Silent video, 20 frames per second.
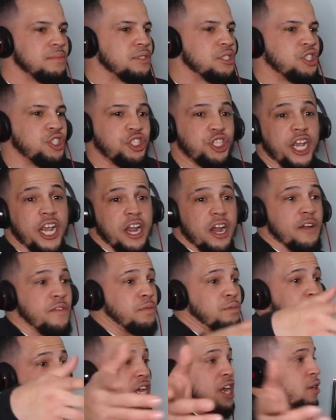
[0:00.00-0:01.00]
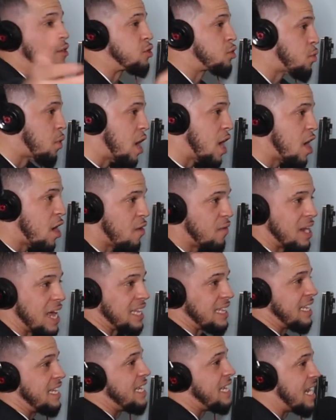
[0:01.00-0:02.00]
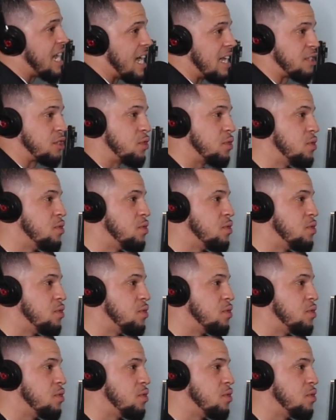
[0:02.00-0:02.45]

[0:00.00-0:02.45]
Cher from Channel 12, Latina too.